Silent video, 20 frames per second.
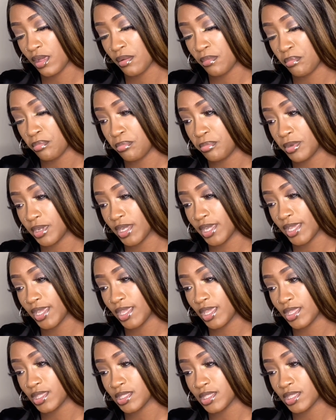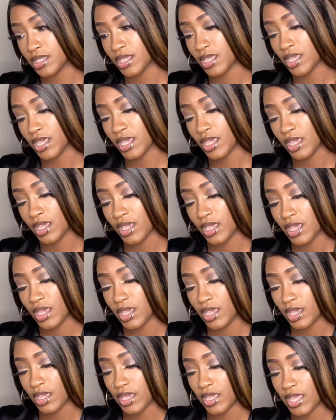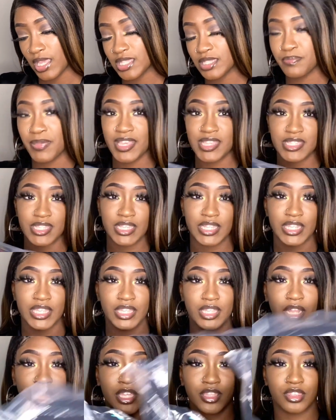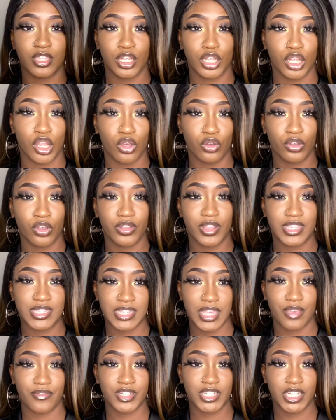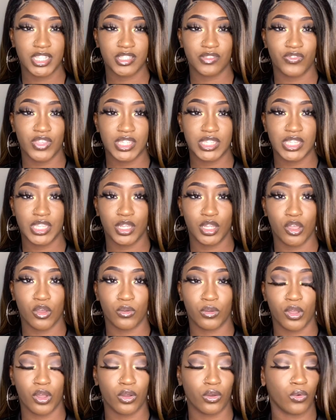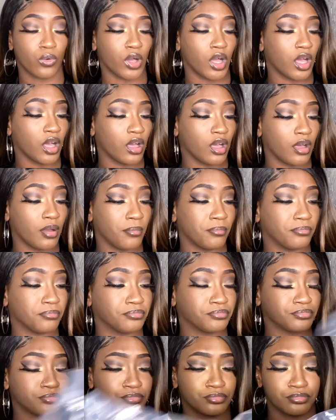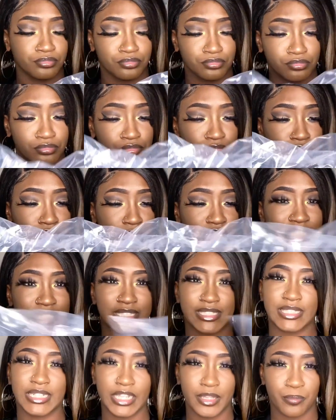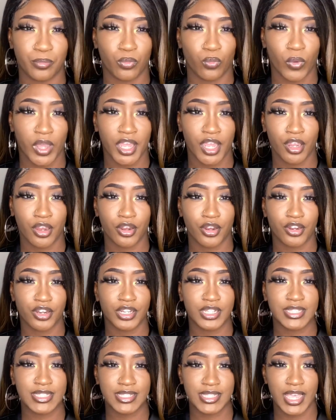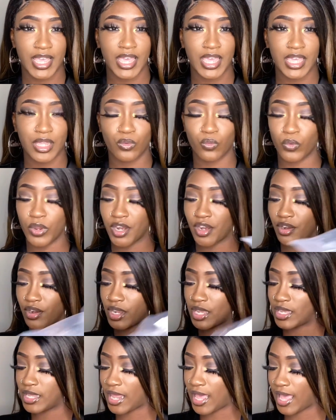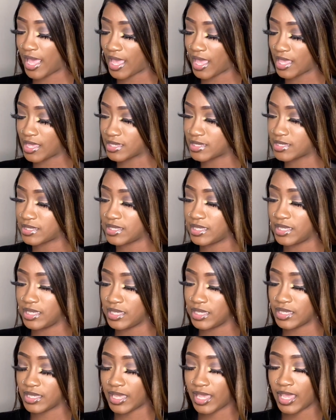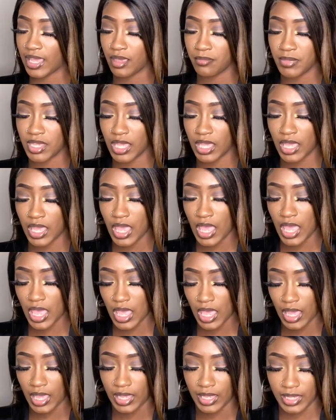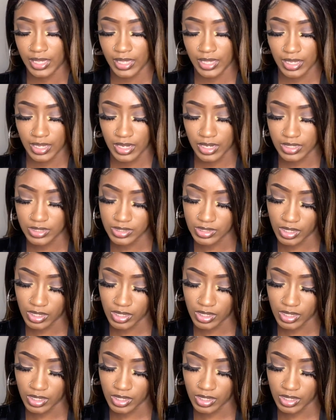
but it's basically like the logo, the Savage X Fenty logo sleepwear set, where it has the cami and